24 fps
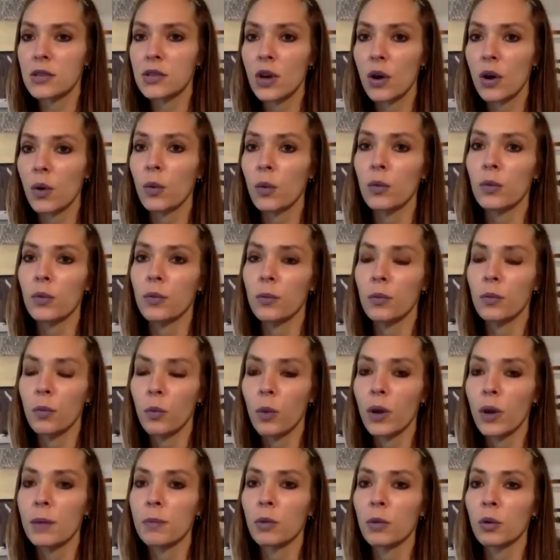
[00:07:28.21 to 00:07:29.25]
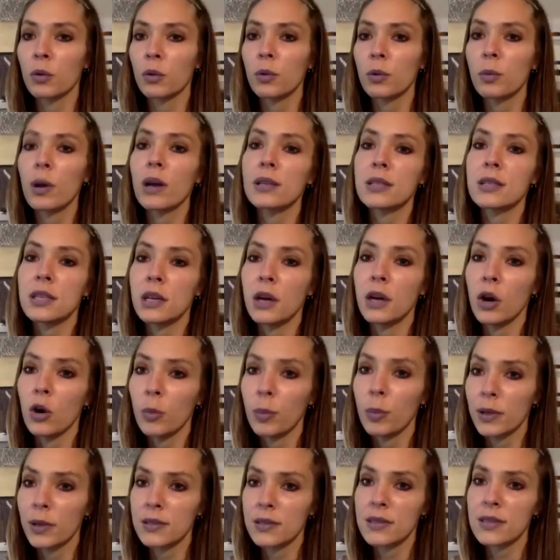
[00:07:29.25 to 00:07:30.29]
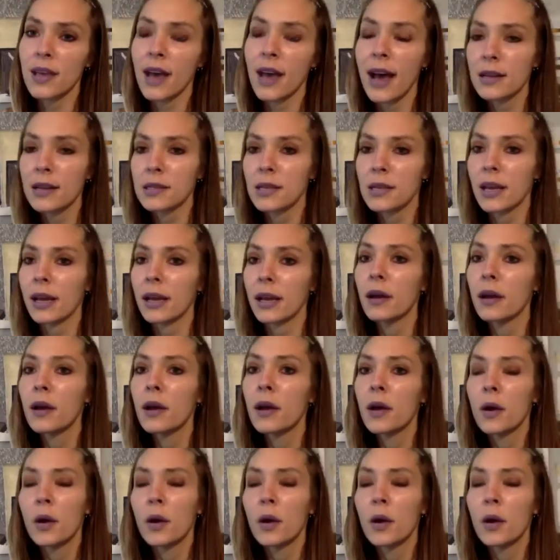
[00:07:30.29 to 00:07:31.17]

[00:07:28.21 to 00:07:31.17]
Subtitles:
So when Merleau-Ponty opens the essay